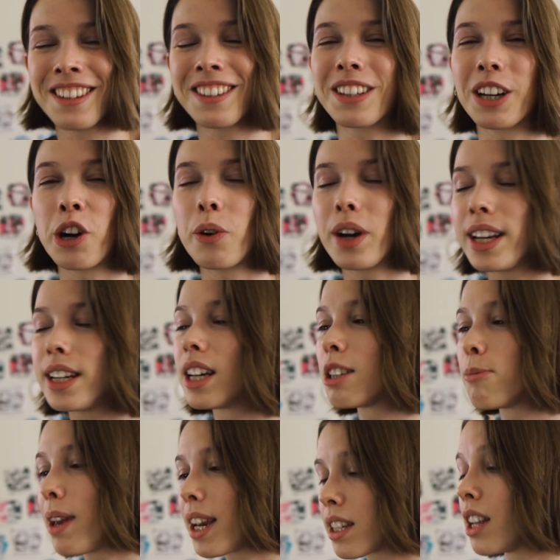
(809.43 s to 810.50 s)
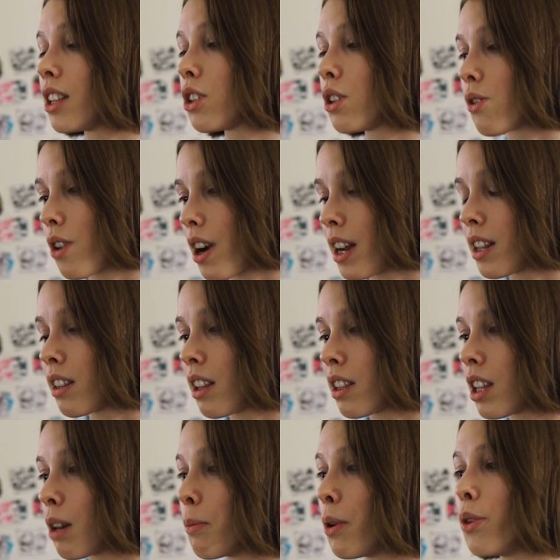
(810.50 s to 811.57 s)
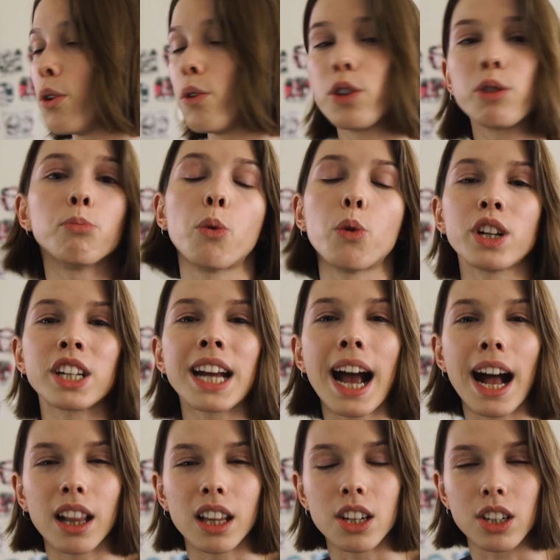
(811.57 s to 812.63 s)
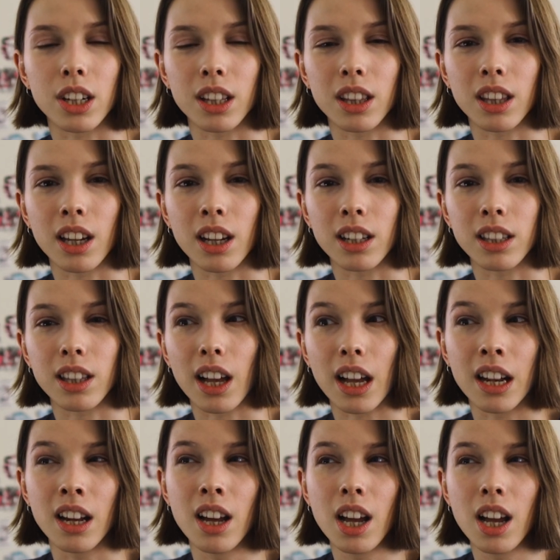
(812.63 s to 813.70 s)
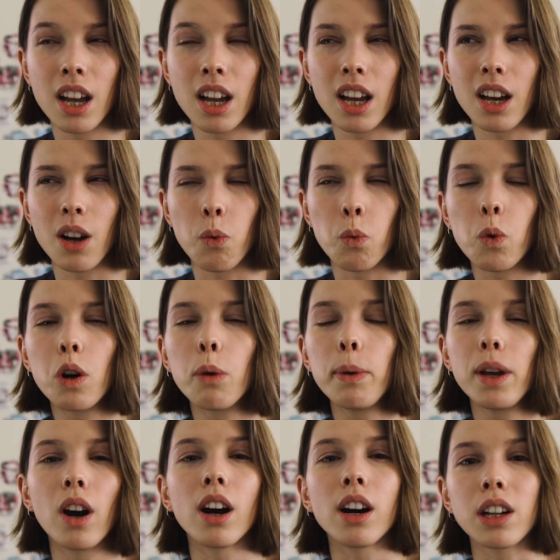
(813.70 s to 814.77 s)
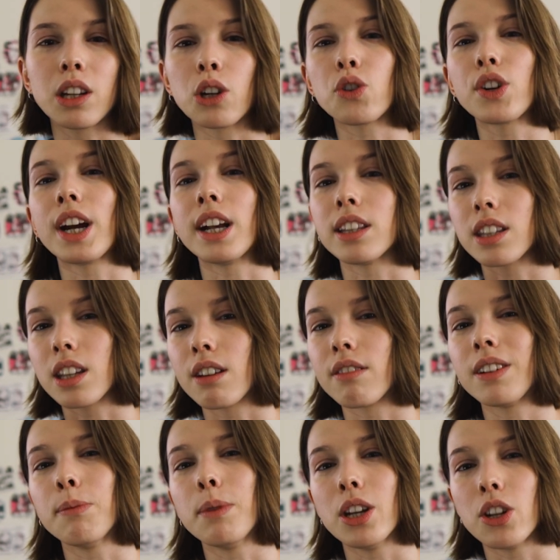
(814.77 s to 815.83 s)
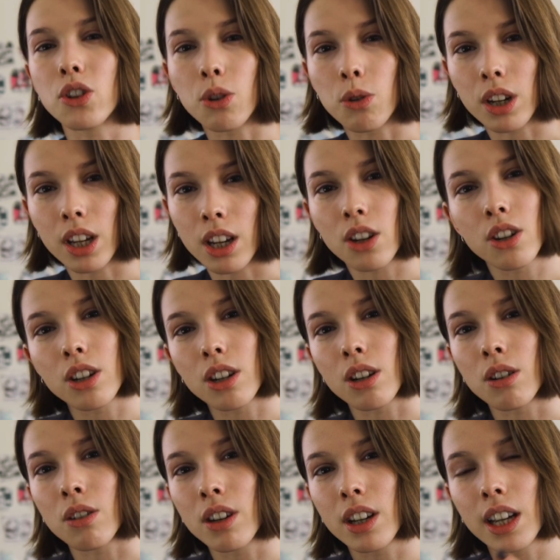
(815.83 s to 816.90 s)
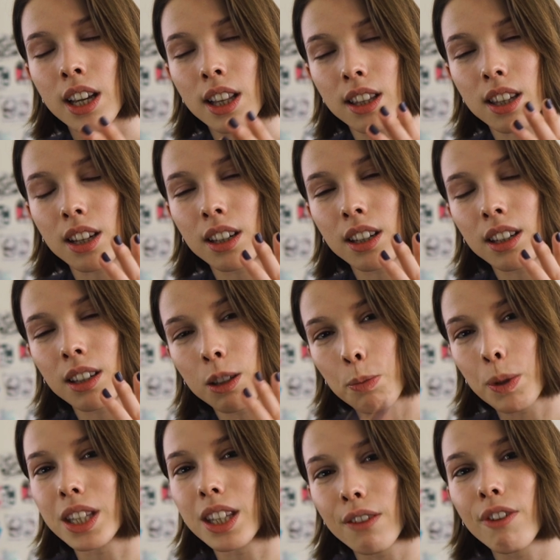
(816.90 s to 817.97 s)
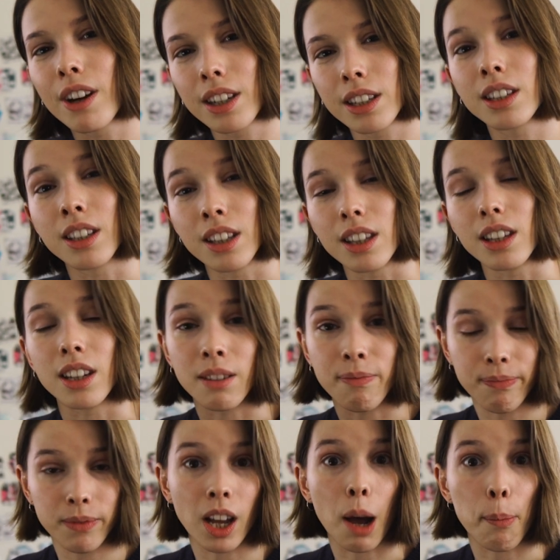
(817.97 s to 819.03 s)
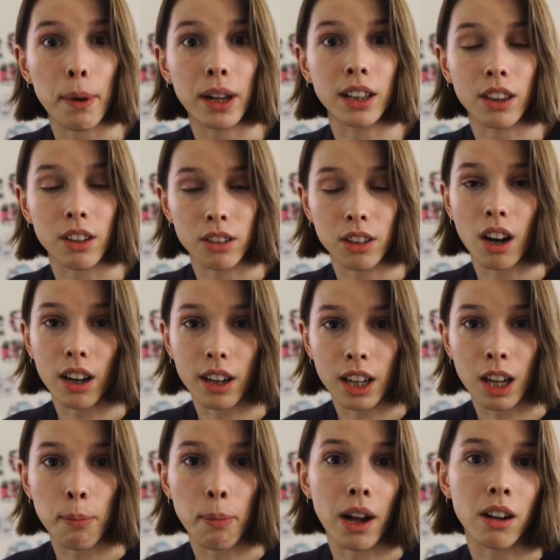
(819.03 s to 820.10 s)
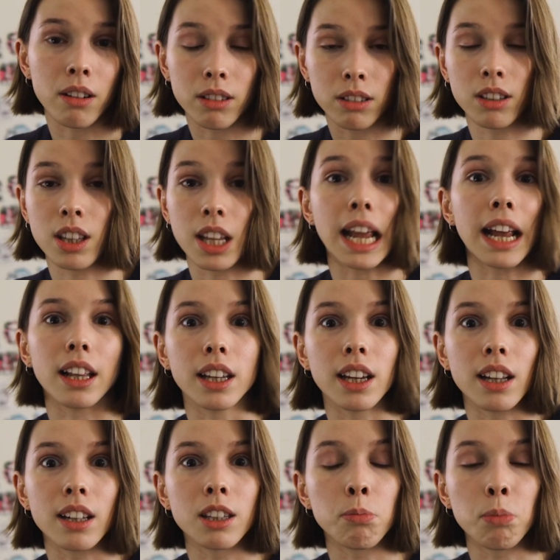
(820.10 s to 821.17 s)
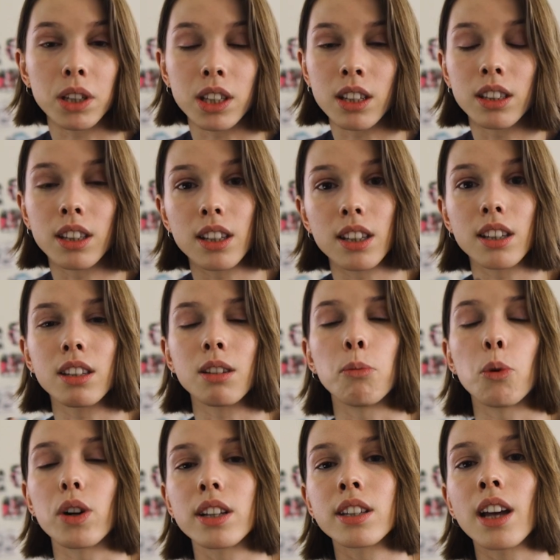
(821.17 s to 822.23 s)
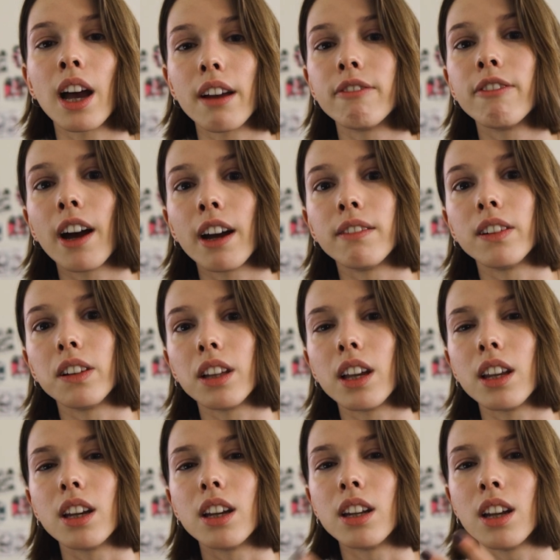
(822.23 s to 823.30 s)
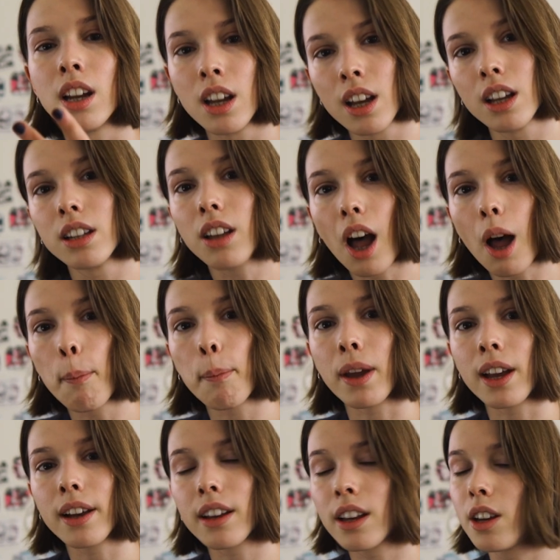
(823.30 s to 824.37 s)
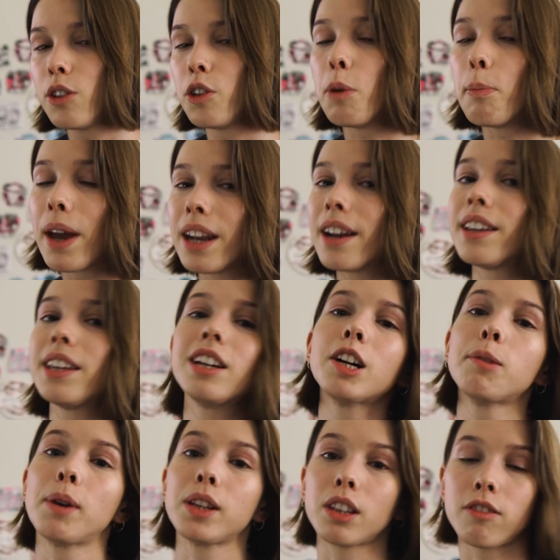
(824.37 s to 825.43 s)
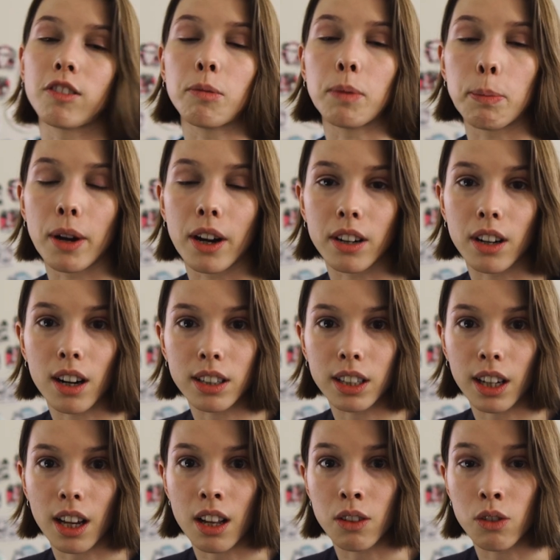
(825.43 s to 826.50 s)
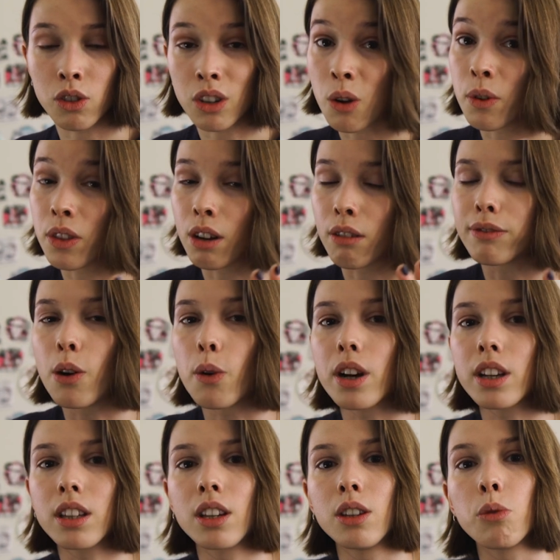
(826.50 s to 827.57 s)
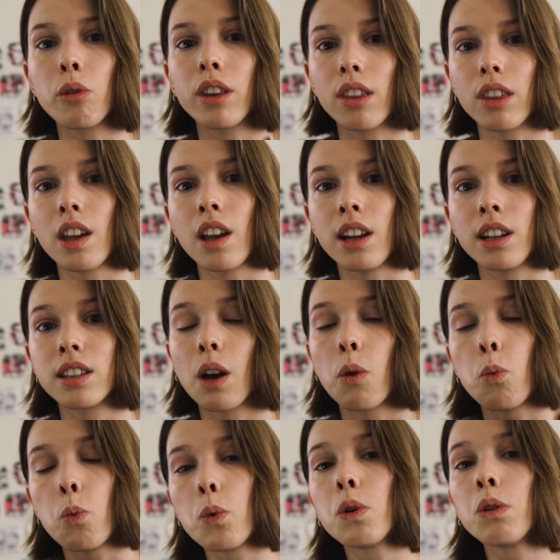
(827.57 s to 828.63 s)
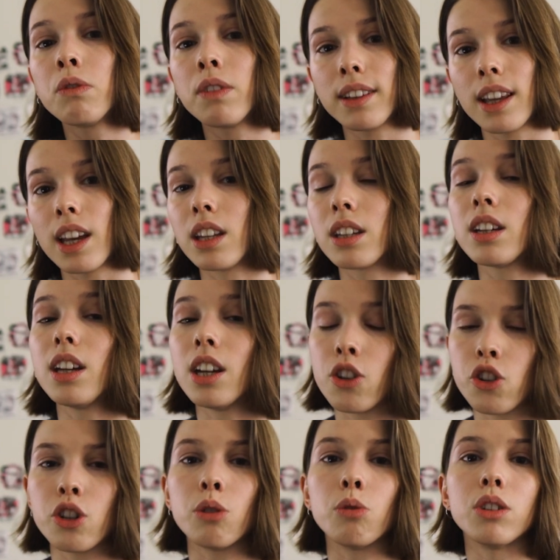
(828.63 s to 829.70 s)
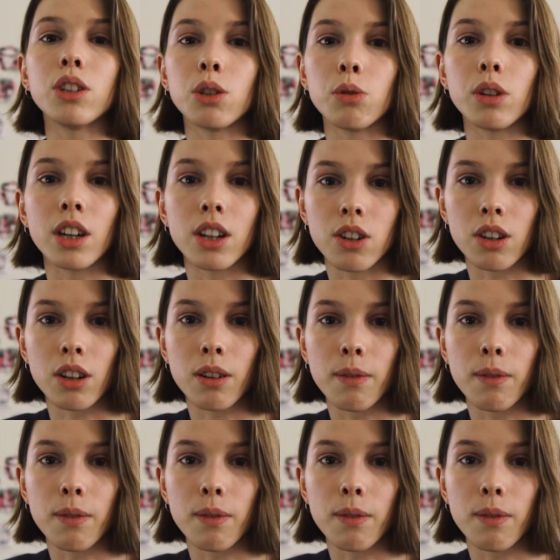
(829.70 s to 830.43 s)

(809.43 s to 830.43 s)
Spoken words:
So it does make sense to translate some of those more challenging things that will be hard to translate from issue to issue. It's specific to the topic that they're talking about, to the aliens. But since this is a more sci-fi related topic, you may not hear about the Fermi paradox again. So they're focusing you on the things that will relate issue to issue.